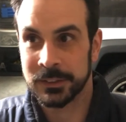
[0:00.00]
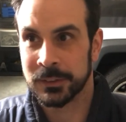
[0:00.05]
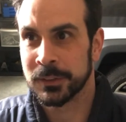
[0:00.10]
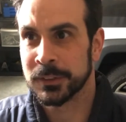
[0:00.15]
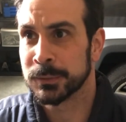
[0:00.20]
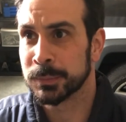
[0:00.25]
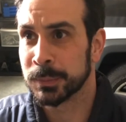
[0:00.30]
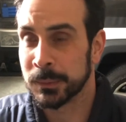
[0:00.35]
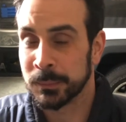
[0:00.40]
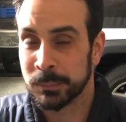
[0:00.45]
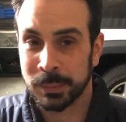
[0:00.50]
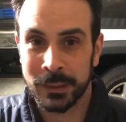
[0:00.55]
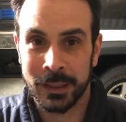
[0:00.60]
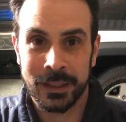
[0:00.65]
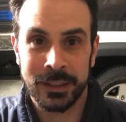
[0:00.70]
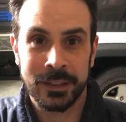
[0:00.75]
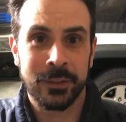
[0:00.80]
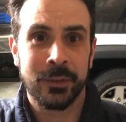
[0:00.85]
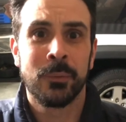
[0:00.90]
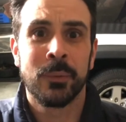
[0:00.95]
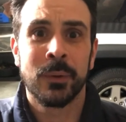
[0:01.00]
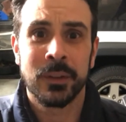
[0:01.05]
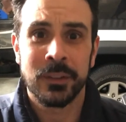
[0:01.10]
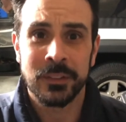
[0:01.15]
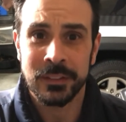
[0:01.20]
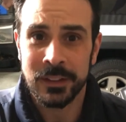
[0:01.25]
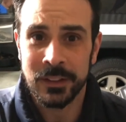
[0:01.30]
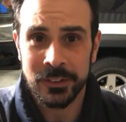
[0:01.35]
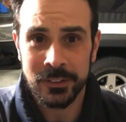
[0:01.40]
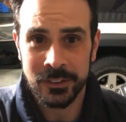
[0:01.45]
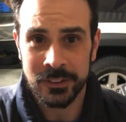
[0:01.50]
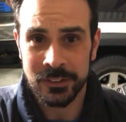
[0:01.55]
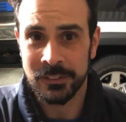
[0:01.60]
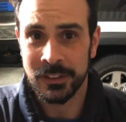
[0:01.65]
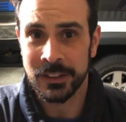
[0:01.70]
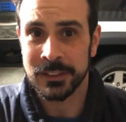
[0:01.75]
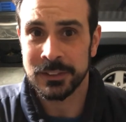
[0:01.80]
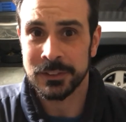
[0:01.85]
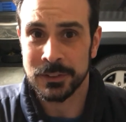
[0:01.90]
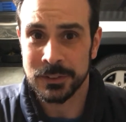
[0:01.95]
or sprint planning, or one of the other
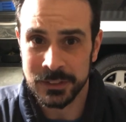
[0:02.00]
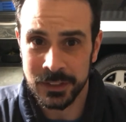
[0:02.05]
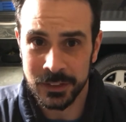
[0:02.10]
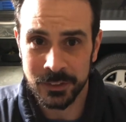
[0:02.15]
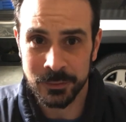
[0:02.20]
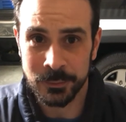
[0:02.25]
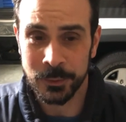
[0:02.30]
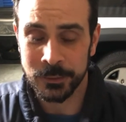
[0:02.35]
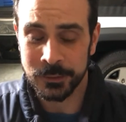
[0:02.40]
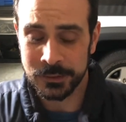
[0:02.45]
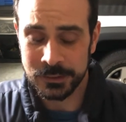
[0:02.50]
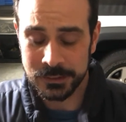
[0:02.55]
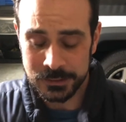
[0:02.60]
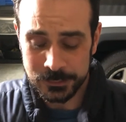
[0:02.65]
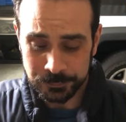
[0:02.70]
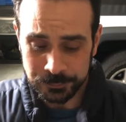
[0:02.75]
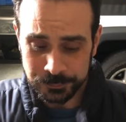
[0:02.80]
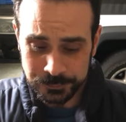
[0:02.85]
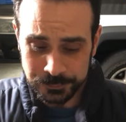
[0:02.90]
events or ceremonies.